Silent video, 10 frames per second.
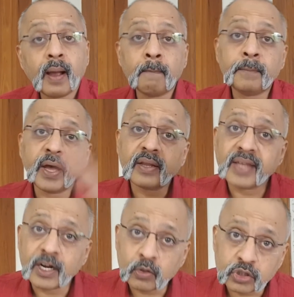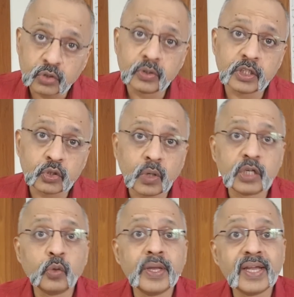Compare that to students who
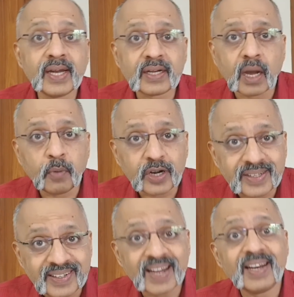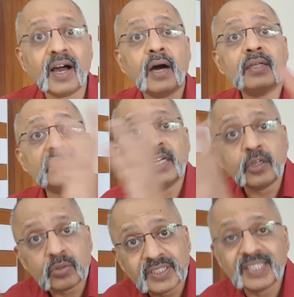are doing it about 10 hours
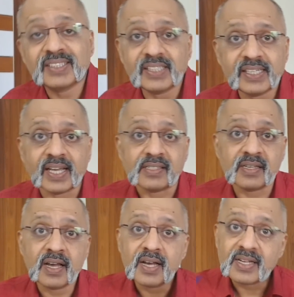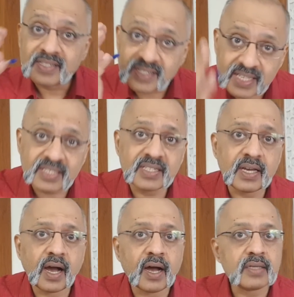into 60 days.
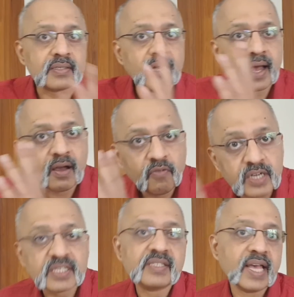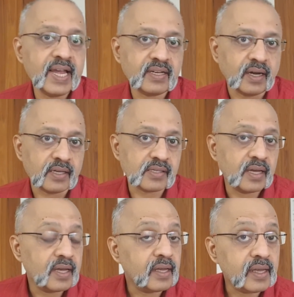60 hours versus 8 hours.
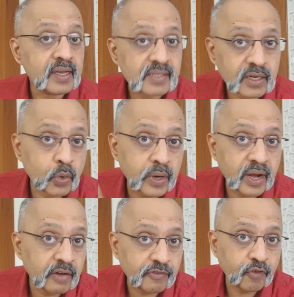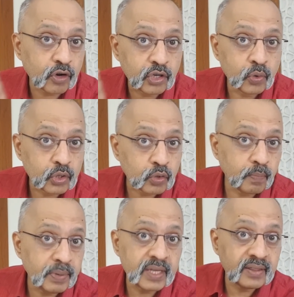Is it good enough for you
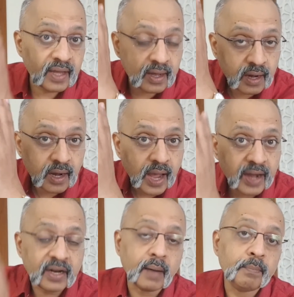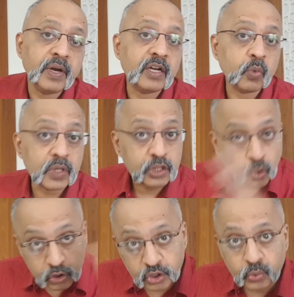to be there and compete with
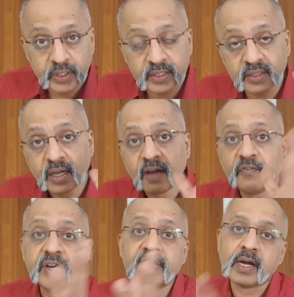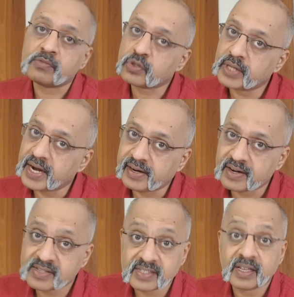those students when it comes to the
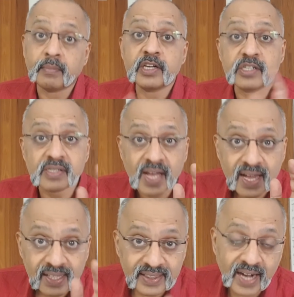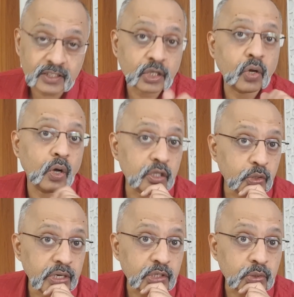entrance examinations? That's a call
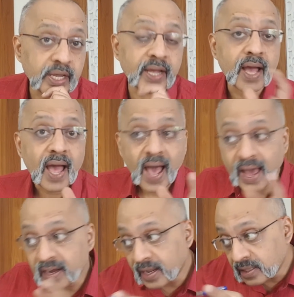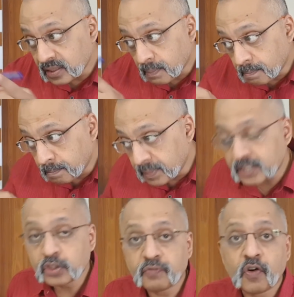you need to take. And in the
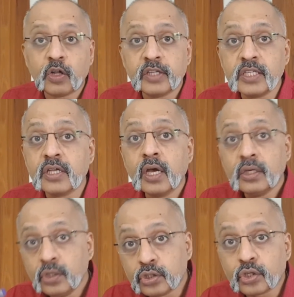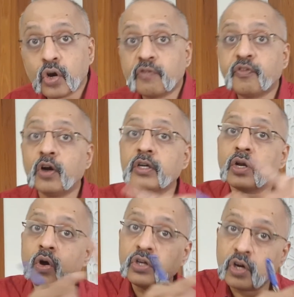midst of all this, you should not
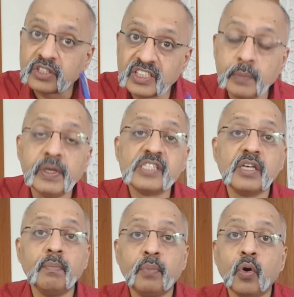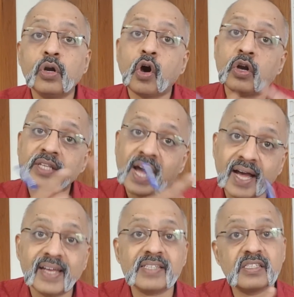falter on your CBSE board or the
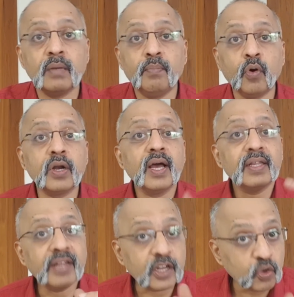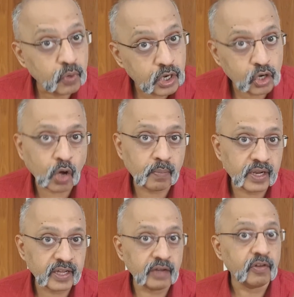ISC board that you would
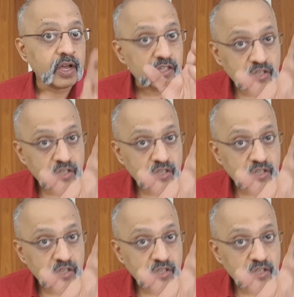normally give.